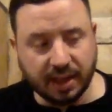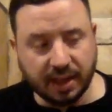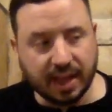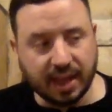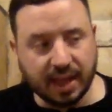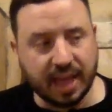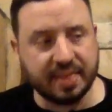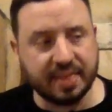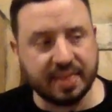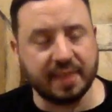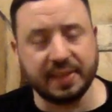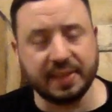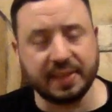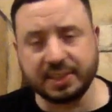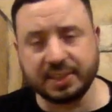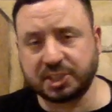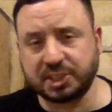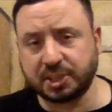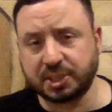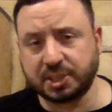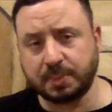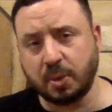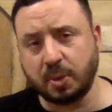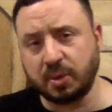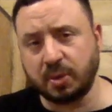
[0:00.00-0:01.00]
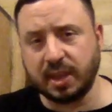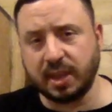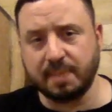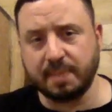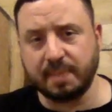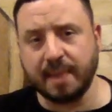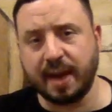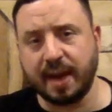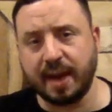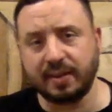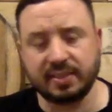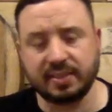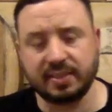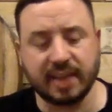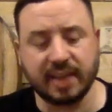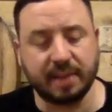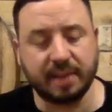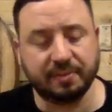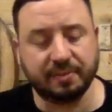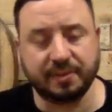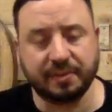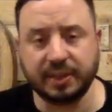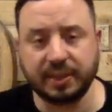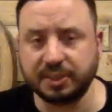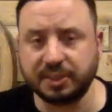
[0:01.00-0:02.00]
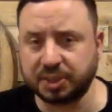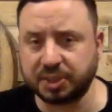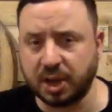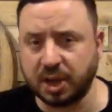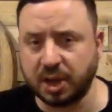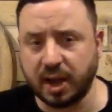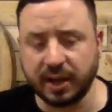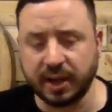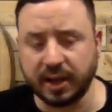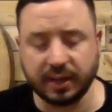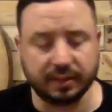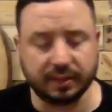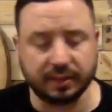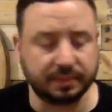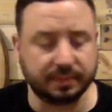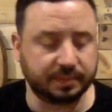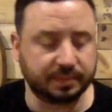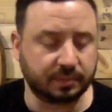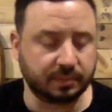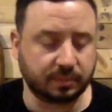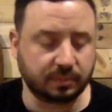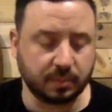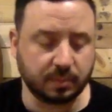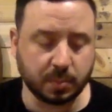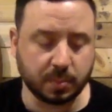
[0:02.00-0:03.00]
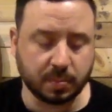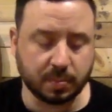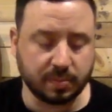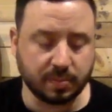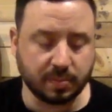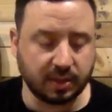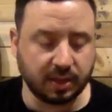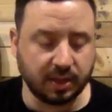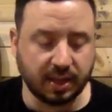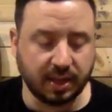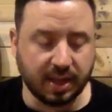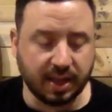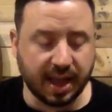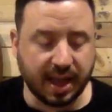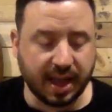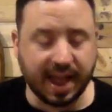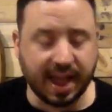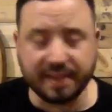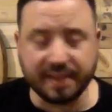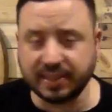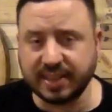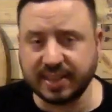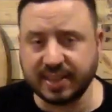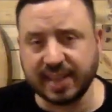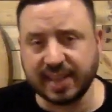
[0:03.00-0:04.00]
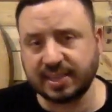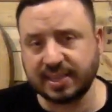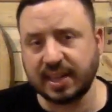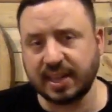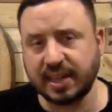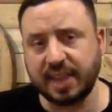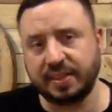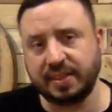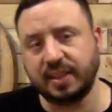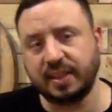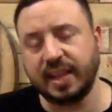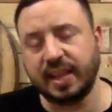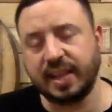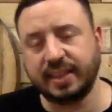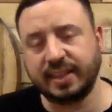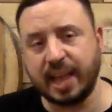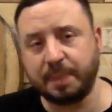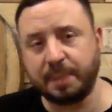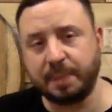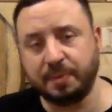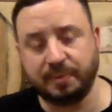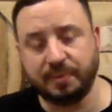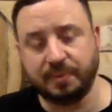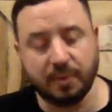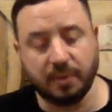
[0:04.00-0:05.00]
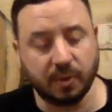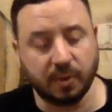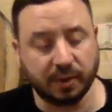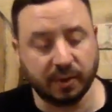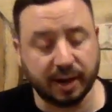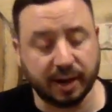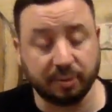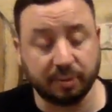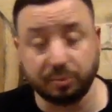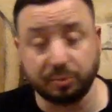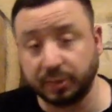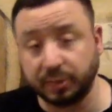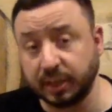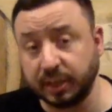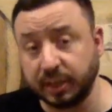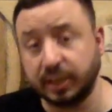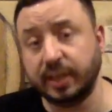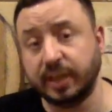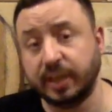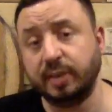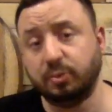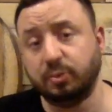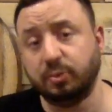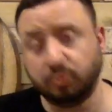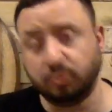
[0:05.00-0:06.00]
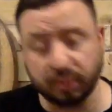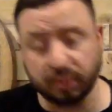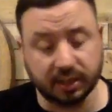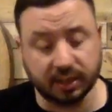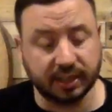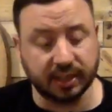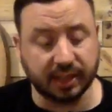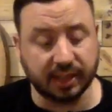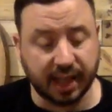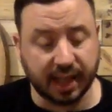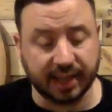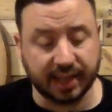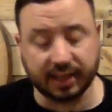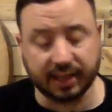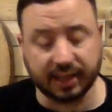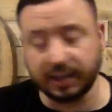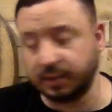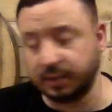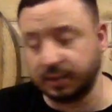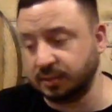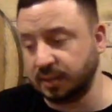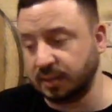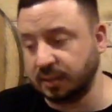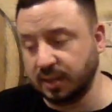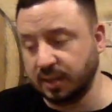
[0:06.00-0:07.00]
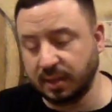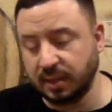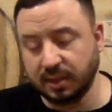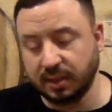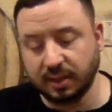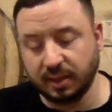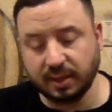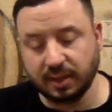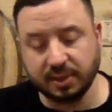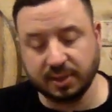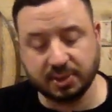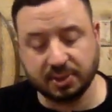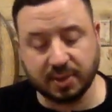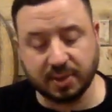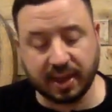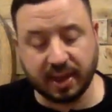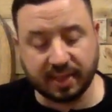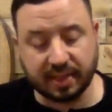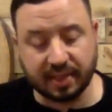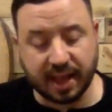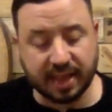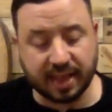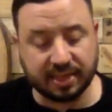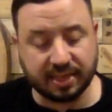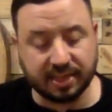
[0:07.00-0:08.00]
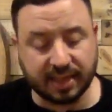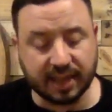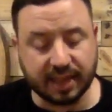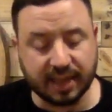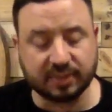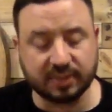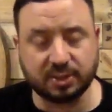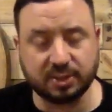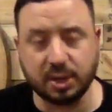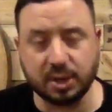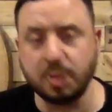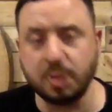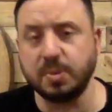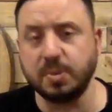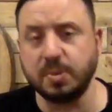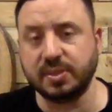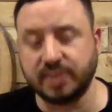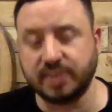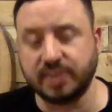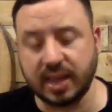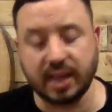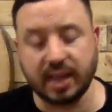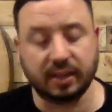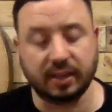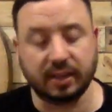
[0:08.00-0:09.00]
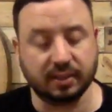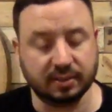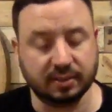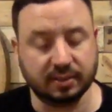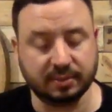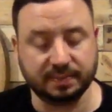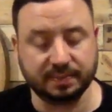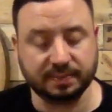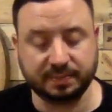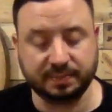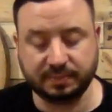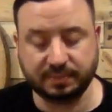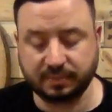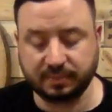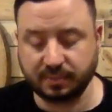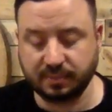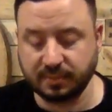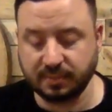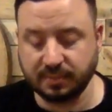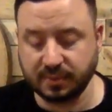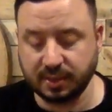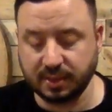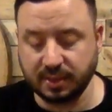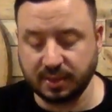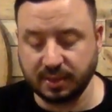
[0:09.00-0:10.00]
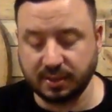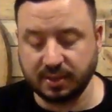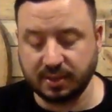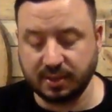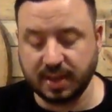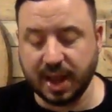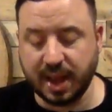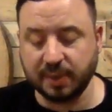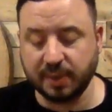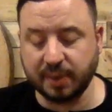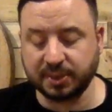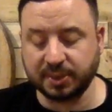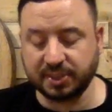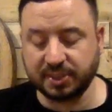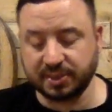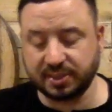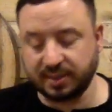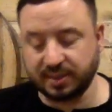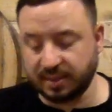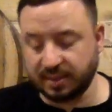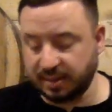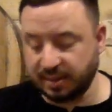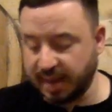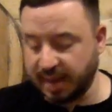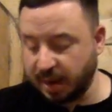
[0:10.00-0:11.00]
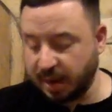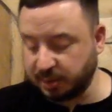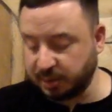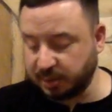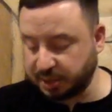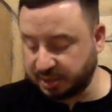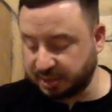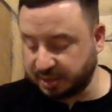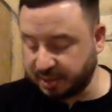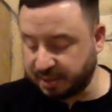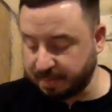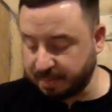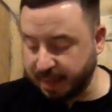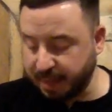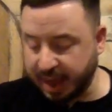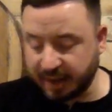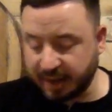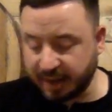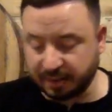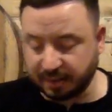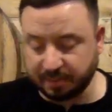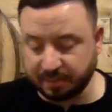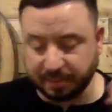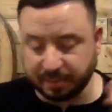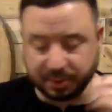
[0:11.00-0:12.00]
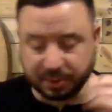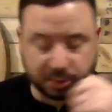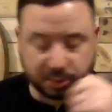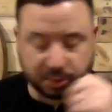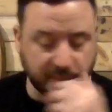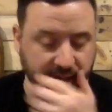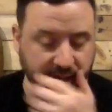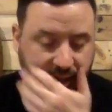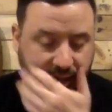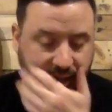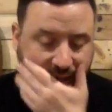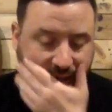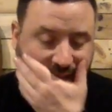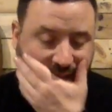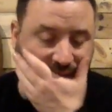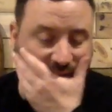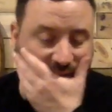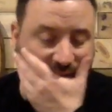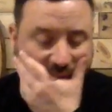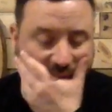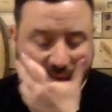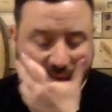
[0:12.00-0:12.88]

and then this smoky maritime finish on it. I haven't tasted anything like that before, and I really, really like it. So I, I think two is in. Now it's just a now it's just a matter between